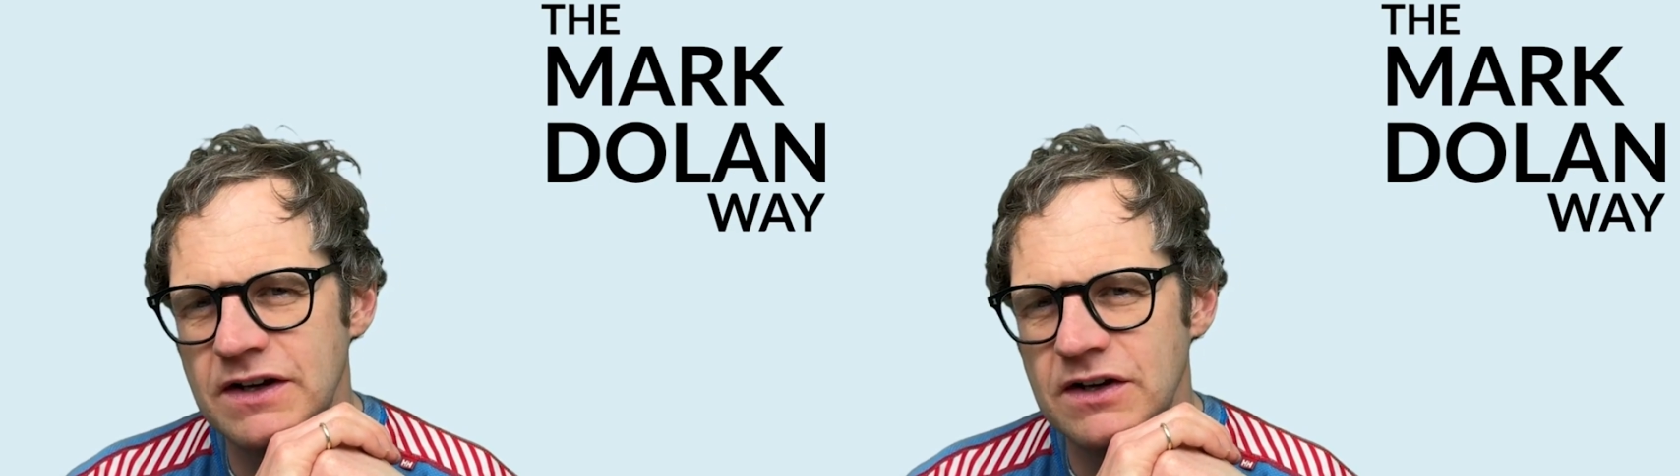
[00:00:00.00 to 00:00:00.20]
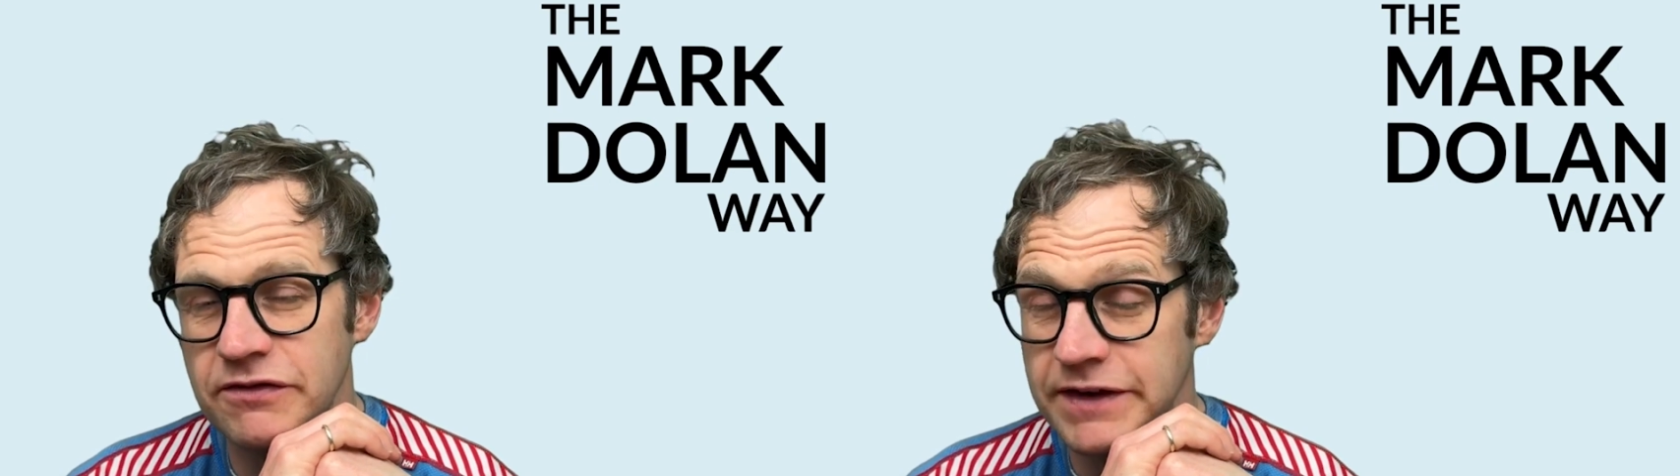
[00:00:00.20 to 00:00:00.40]

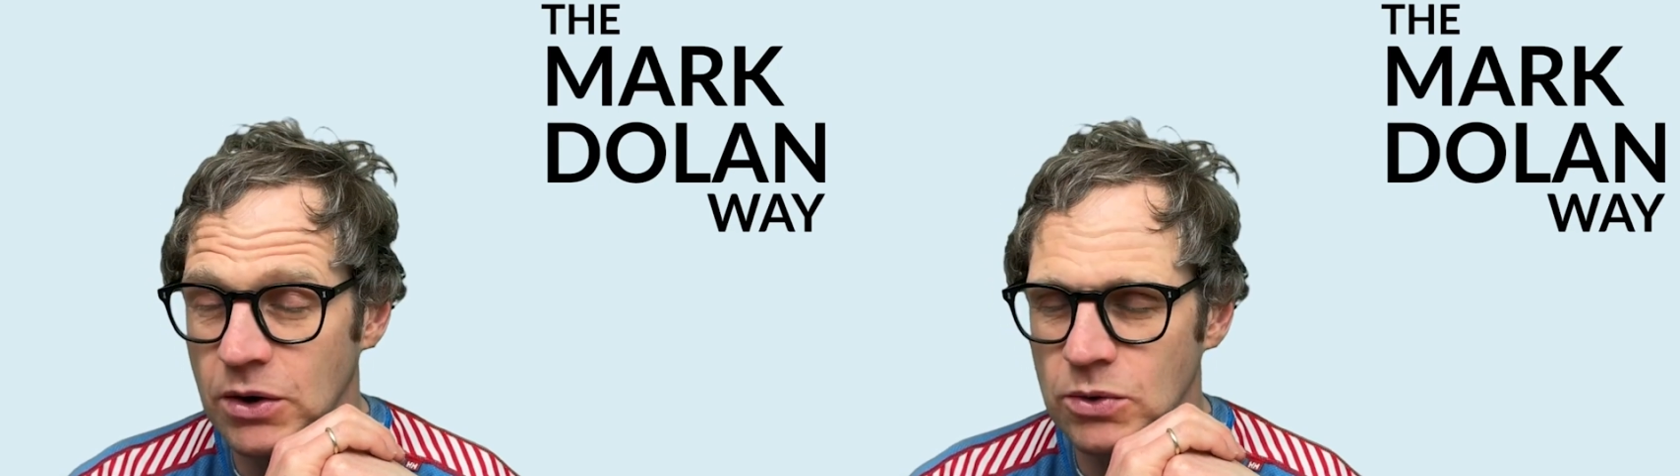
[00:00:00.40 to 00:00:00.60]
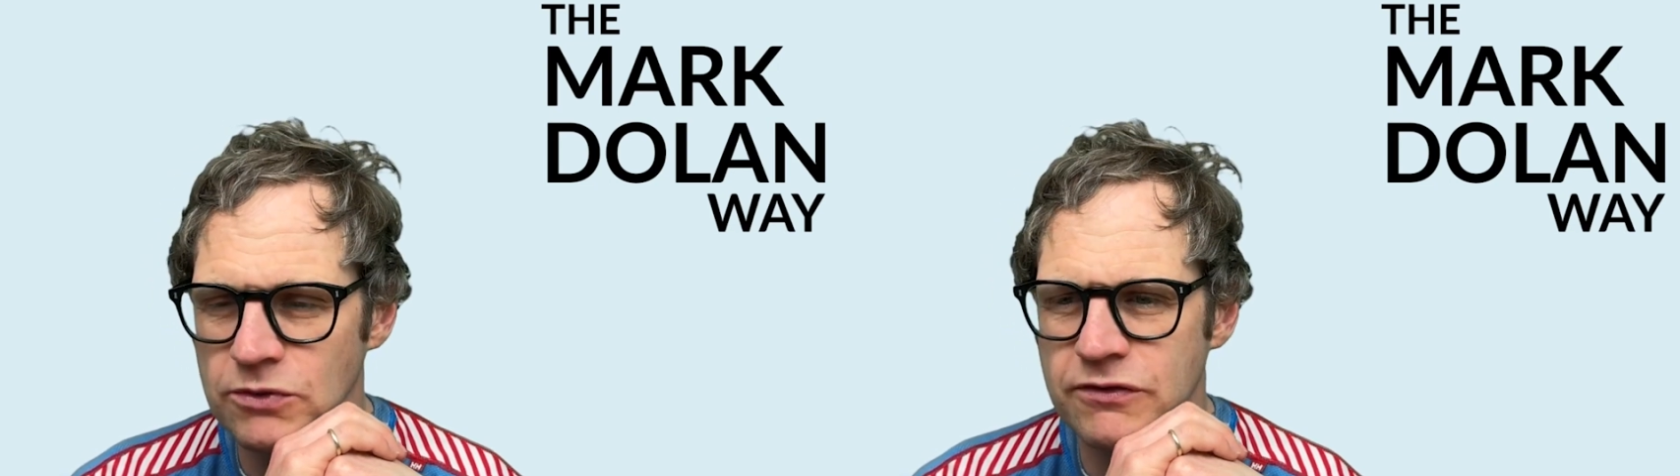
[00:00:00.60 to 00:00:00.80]
of the
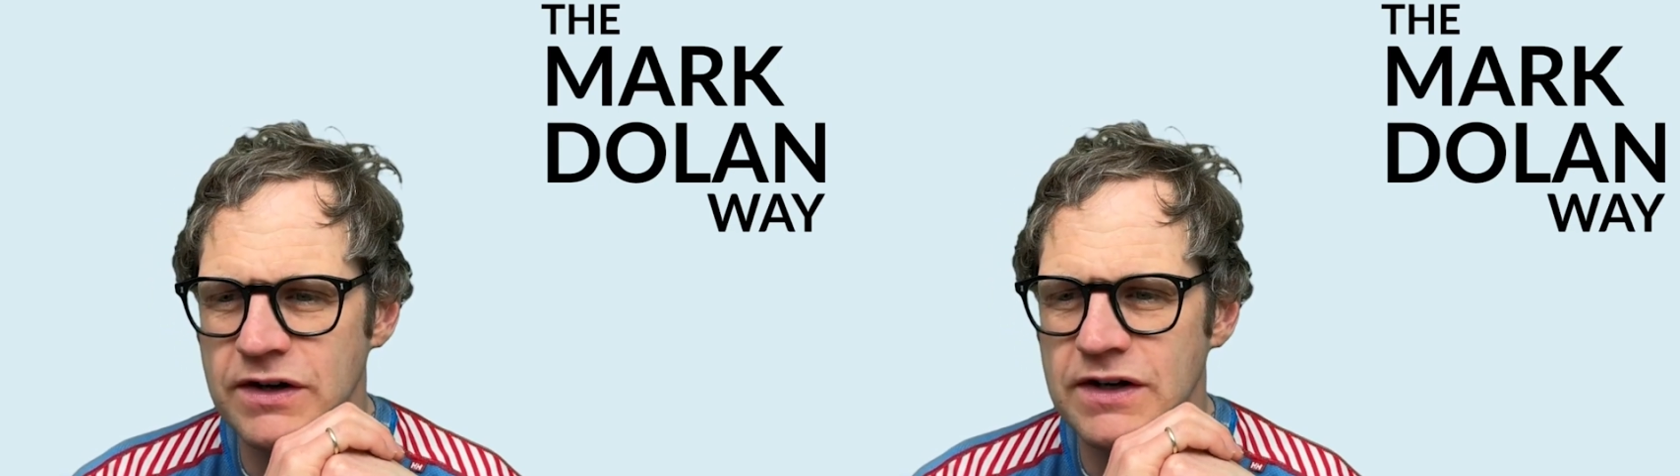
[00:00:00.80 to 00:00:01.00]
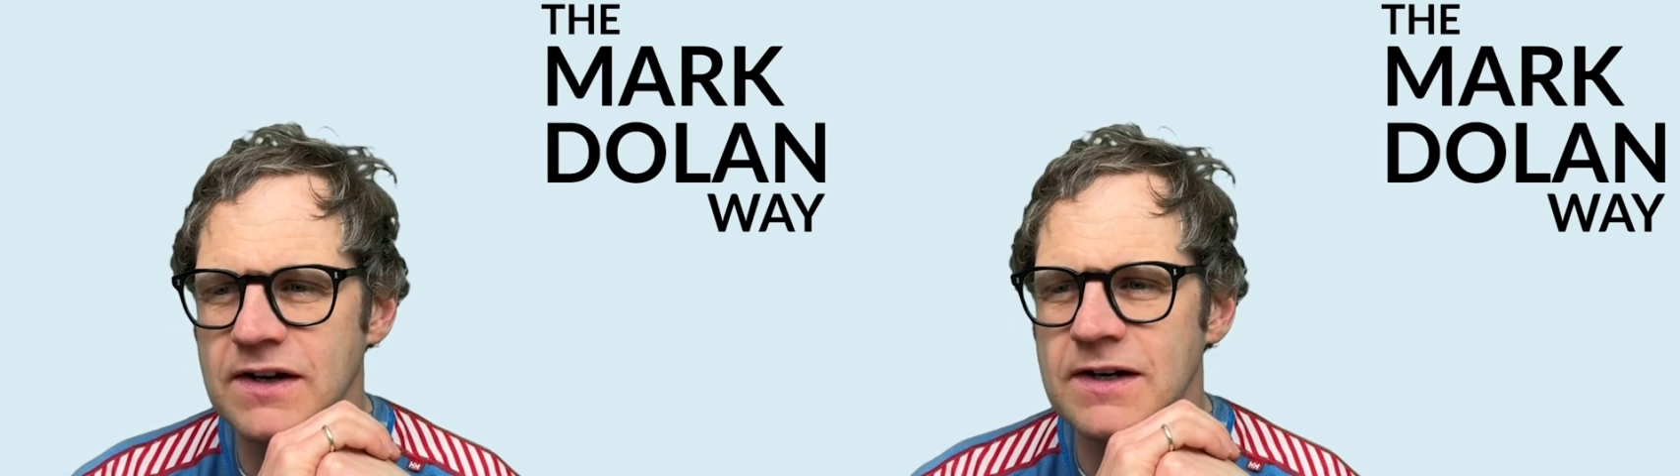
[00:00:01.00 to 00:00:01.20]
old
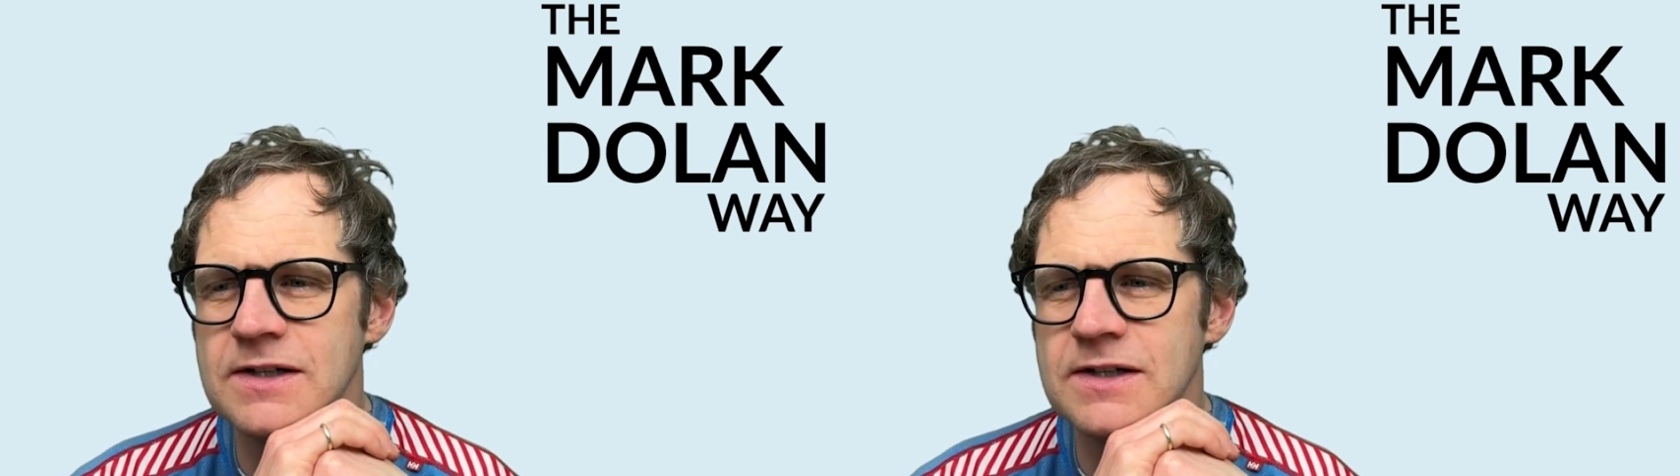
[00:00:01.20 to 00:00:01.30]
freezer,